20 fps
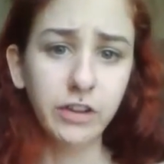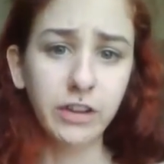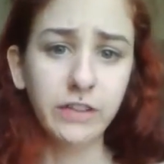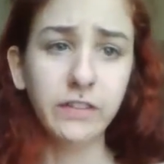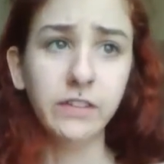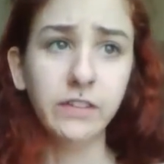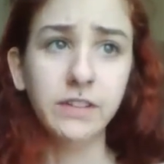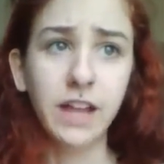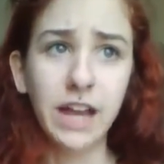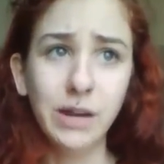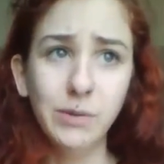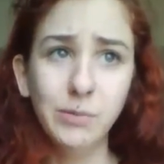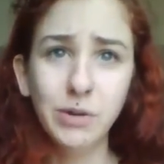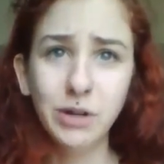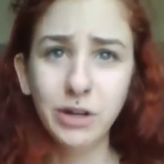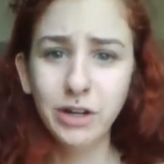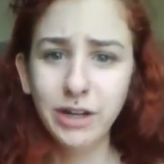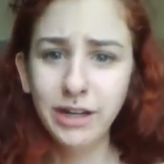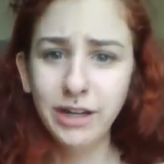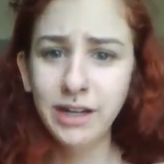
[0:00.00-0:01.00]
And the
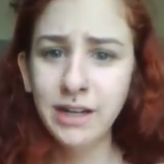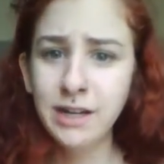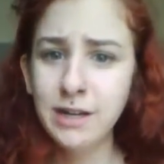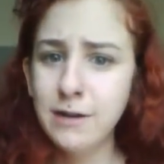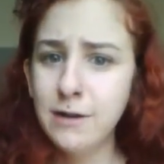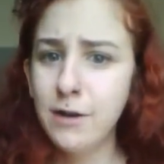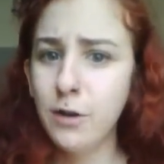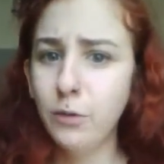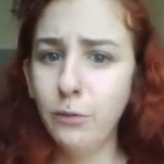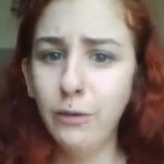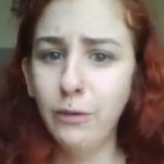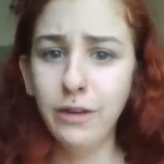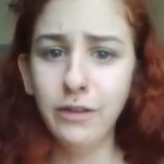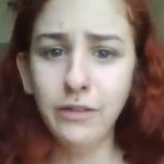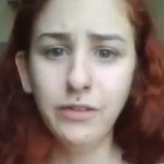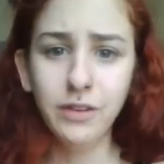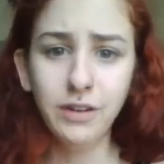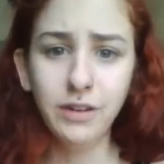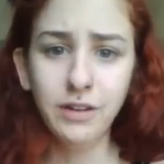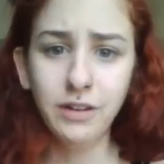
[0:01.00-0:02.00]
library
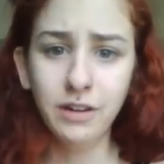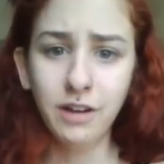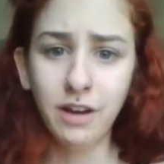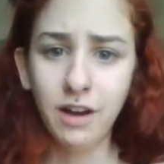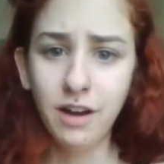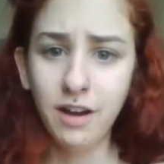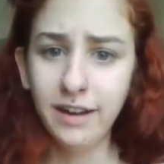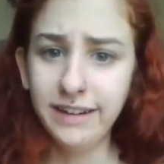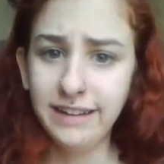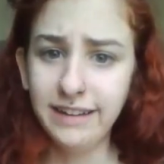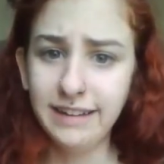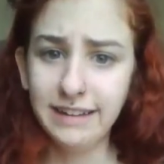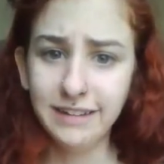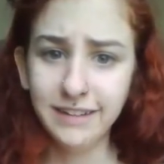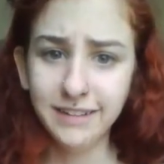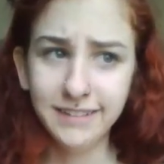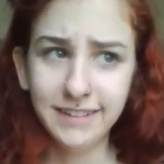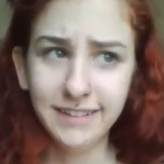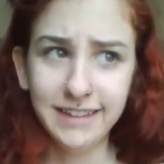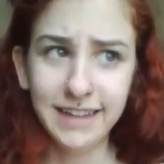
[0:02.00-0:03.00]
was not
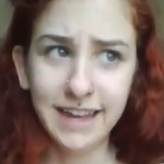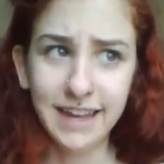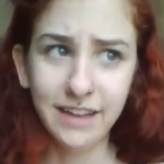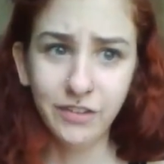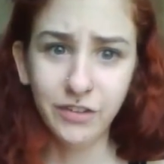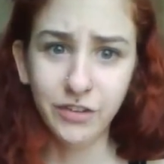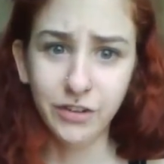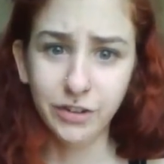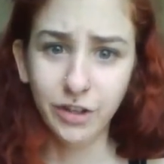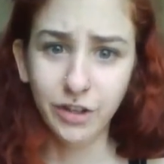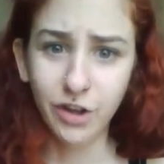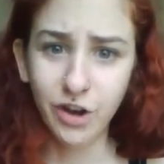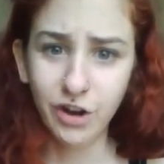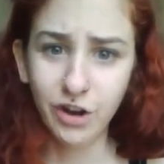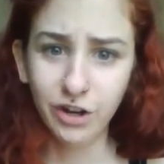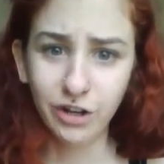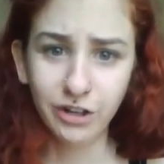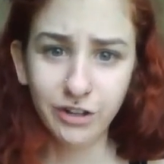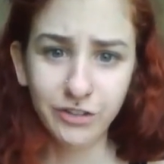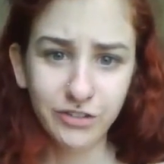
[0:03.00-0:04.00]
nearly as
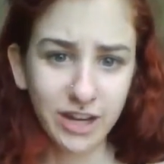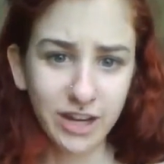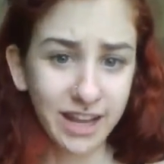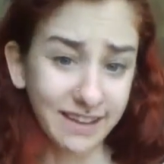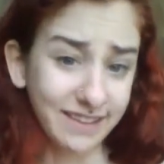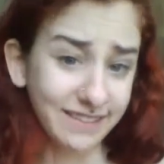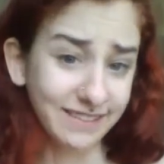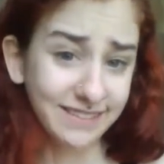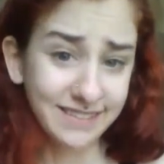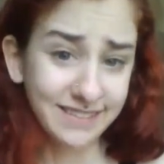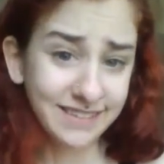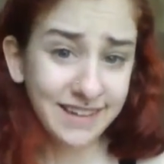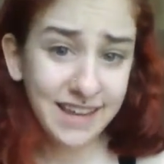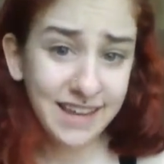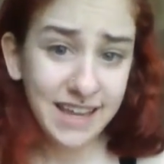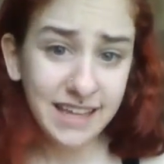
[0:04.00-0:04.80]
large as,